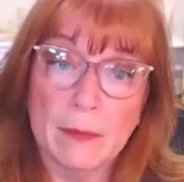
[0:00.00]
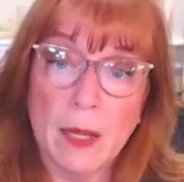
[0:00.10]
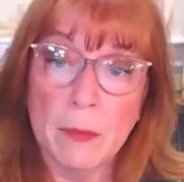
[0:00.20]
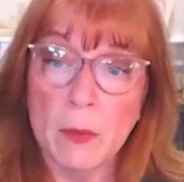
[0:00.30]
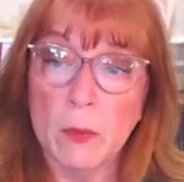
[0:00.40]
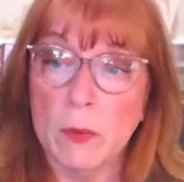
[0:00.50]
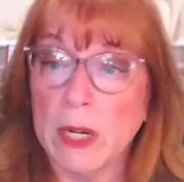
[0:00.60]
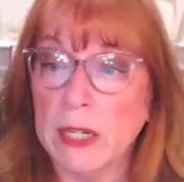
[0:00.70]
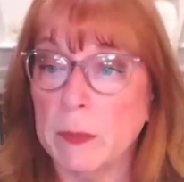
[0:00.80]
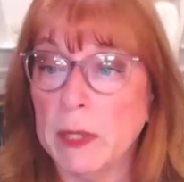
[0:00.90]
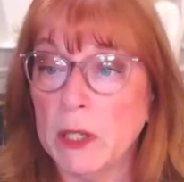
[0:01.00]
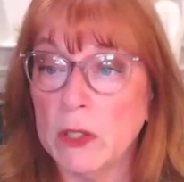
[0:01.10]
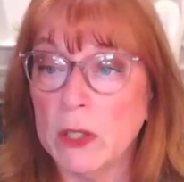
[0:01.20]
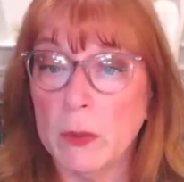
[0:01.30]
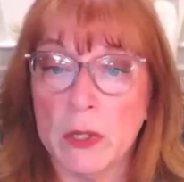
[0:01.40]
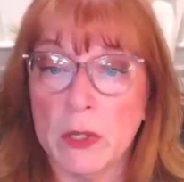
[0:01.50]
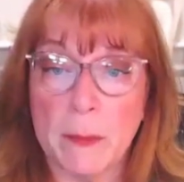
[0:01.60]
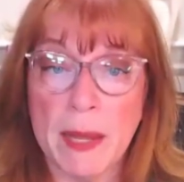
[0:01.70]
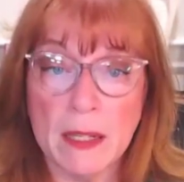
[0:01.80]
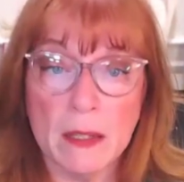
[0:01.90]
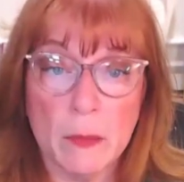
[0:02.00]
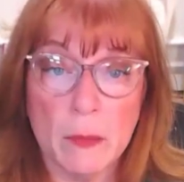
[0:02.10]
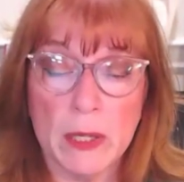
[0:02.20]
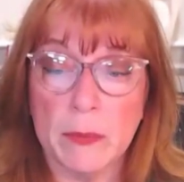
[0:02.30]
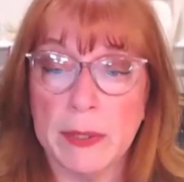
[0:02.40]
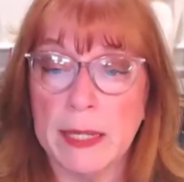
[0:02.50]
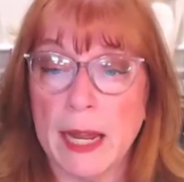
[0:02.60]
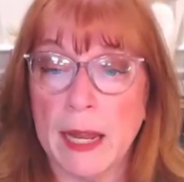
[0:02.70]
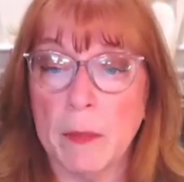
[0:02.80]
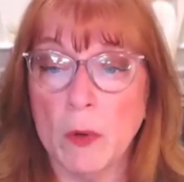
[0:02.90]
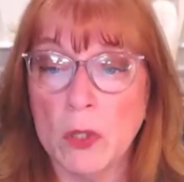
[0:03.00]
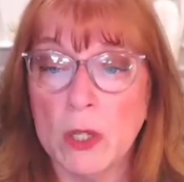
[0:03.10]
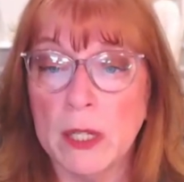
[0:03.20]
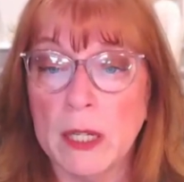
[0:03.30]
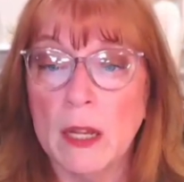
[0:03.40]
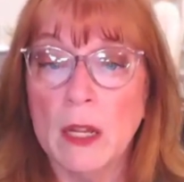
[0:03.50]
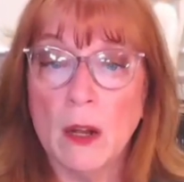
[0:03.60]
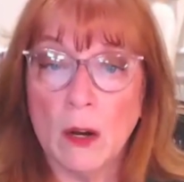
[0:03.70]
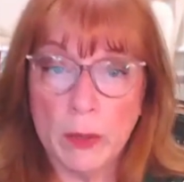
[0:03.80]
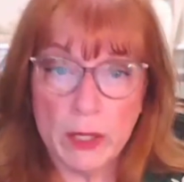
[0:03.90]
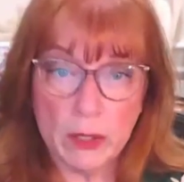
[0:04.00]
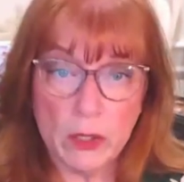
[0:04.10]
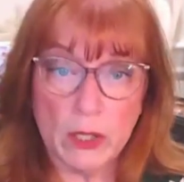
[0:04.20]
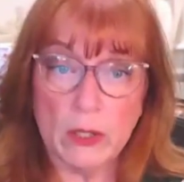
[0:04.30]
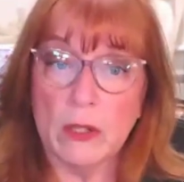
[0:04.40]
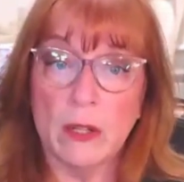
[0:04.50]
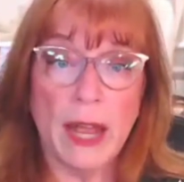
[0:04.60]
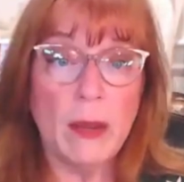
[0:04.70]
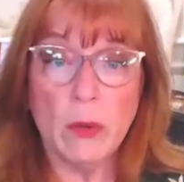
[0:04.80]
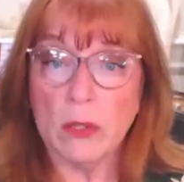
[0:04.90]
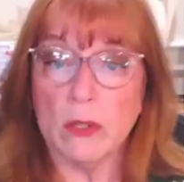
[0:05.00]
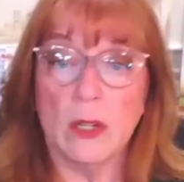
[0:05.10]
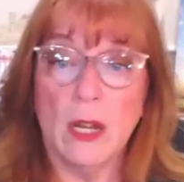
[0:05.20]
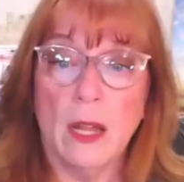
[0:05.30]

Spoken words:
I mean, we will die spiritually, we could die mentally, we could die emotionally, or we could just languish.